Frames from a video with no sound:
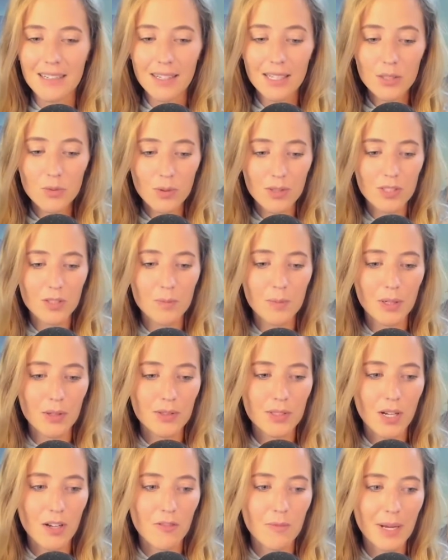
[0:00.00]
And this one's
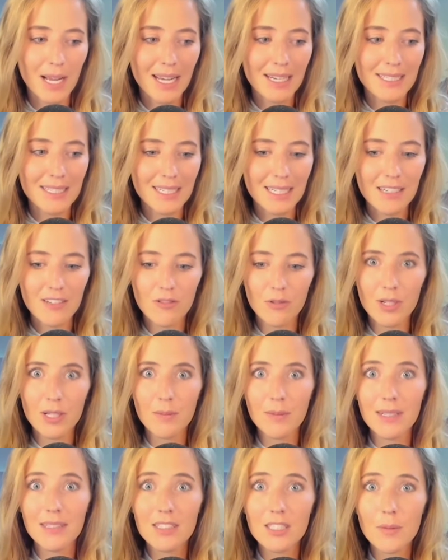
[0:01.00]
built off my idea of what
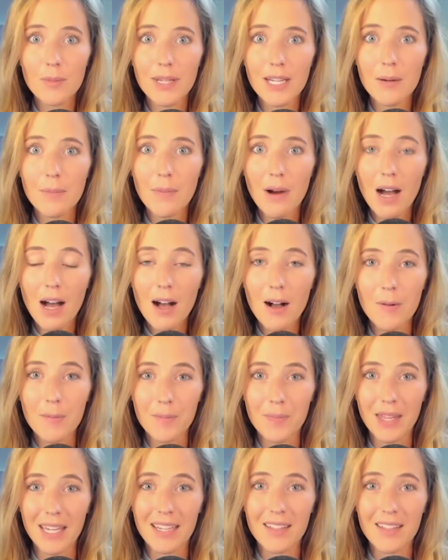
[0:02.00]
it means to be a mom,